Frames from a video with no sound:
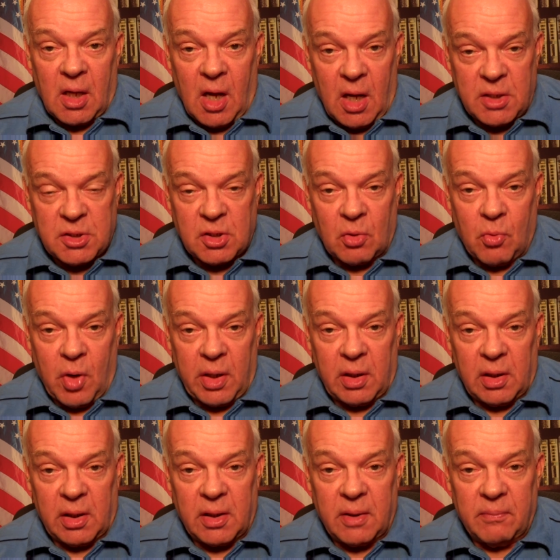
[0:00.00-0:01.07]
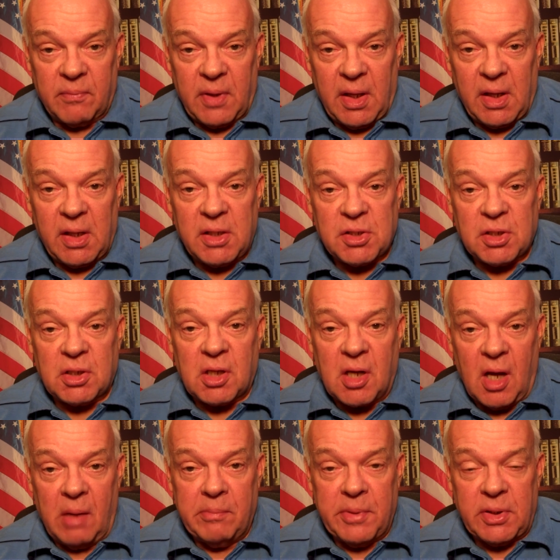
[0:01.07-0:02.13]
Consequently, it is
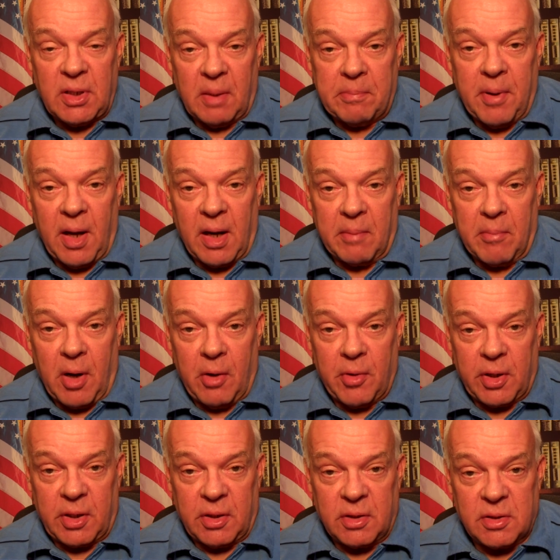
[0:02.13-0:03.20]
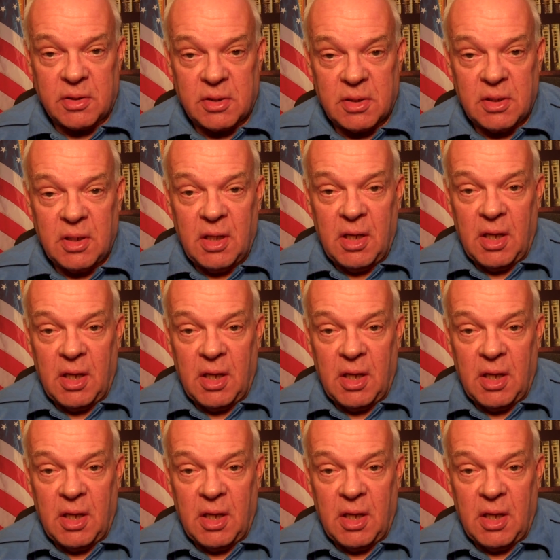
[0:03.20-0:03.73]
incumbent upon Americans